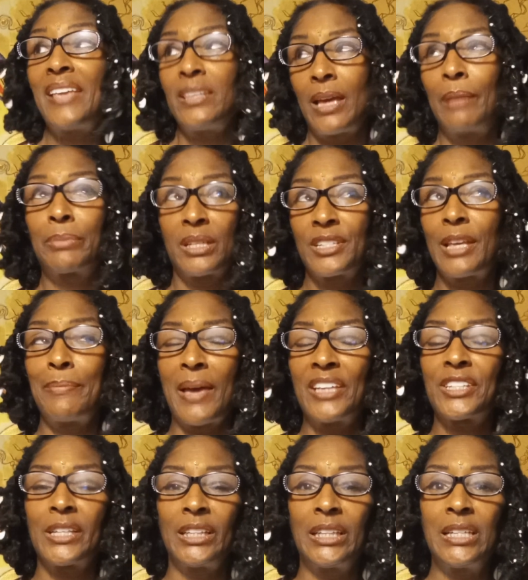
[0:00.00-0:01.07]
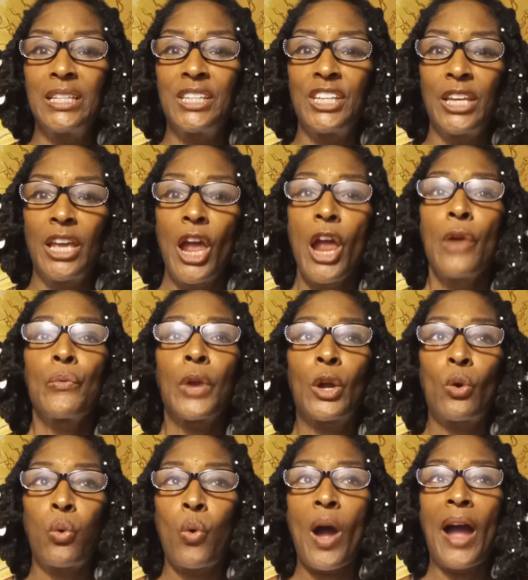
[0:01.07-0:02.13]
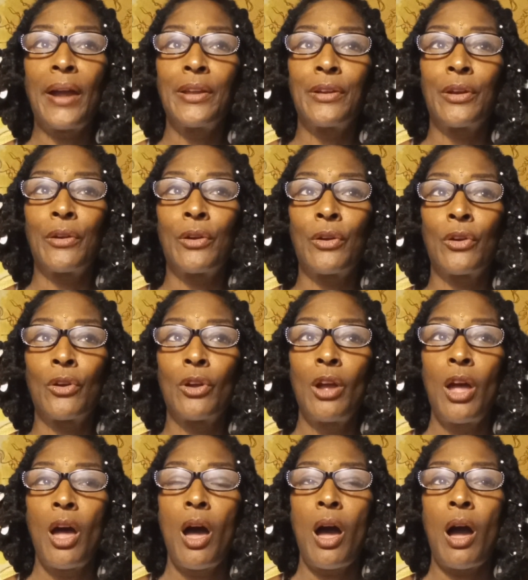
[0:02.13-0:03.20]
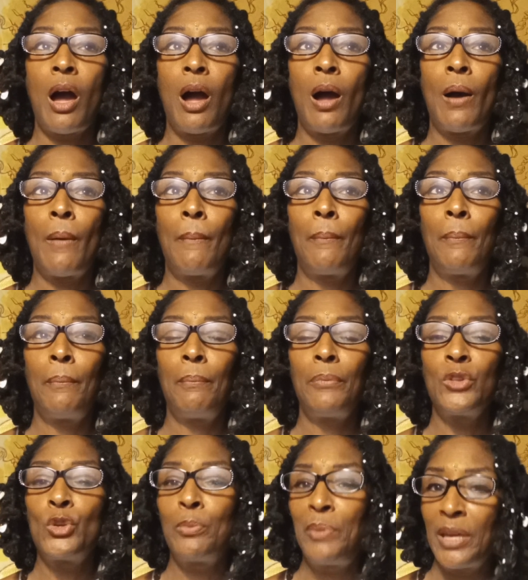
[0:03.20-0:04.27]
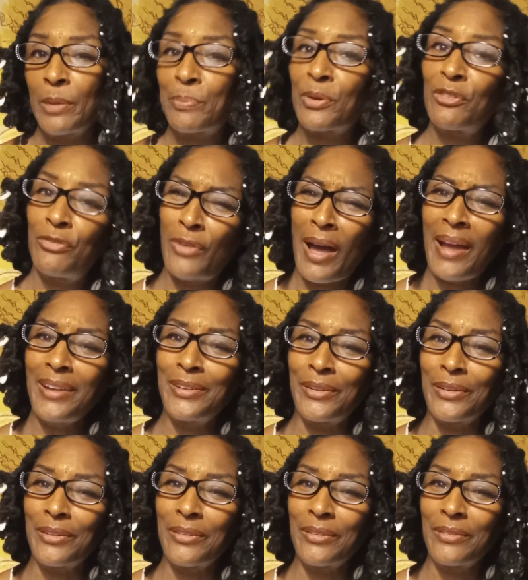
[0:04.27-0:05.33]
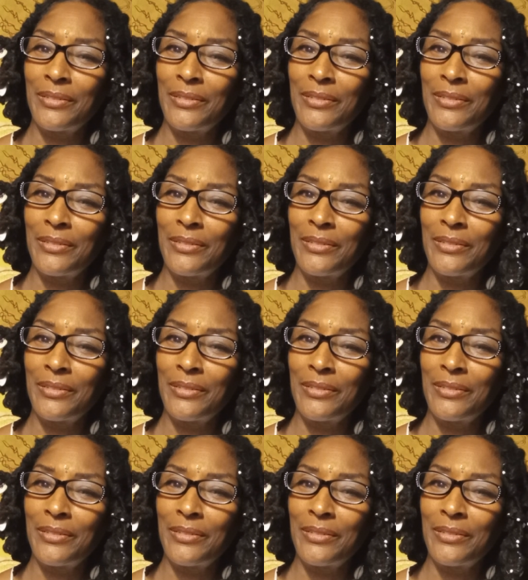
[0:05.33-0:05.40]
gonna say masculinity, require you be a provider.